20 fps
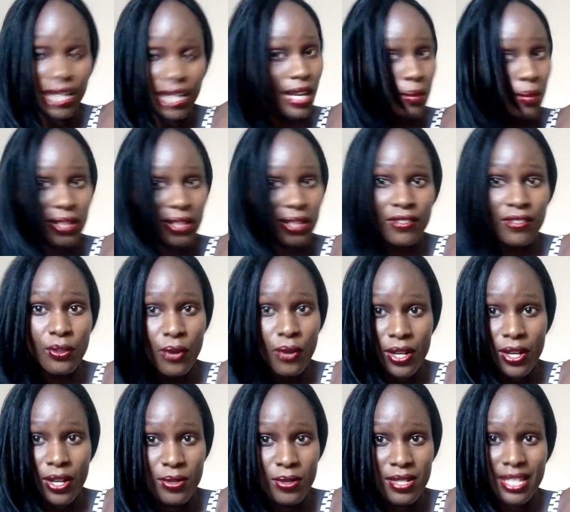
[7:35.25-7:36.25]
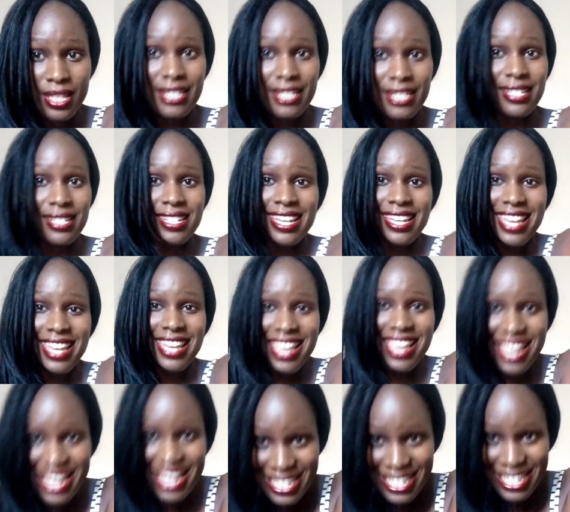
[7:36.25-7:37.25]
I'm never going to taste
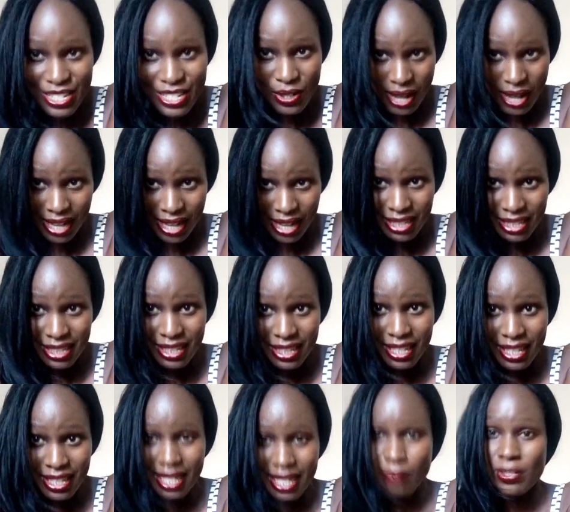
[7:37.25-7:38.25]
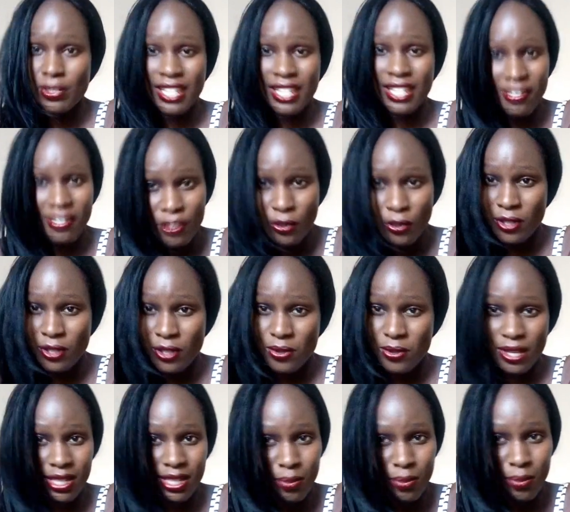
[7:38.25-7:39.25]
any drug, and I'm never going
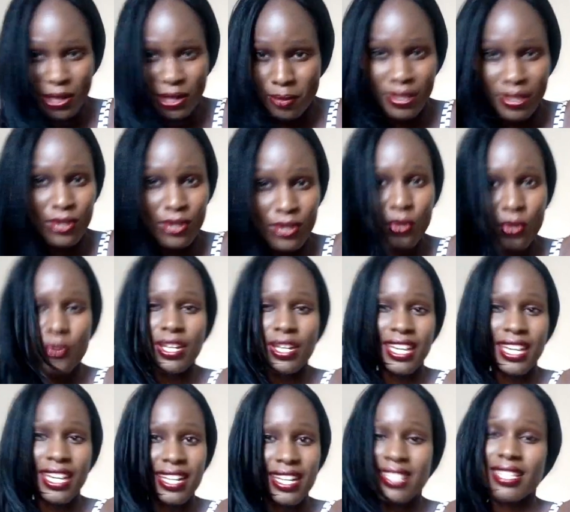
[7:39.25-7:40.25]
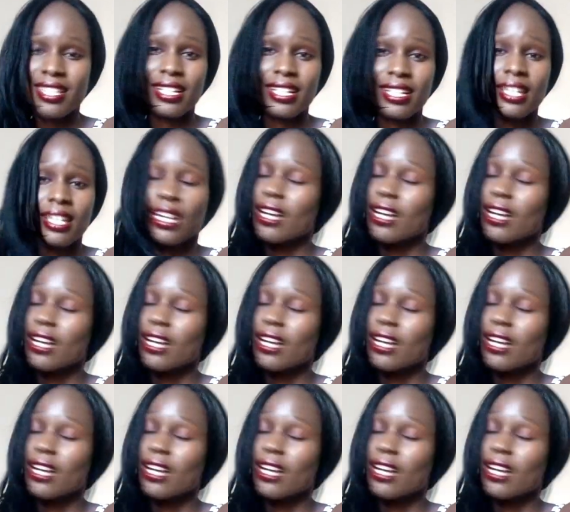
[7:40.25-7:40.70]
to experiment on anything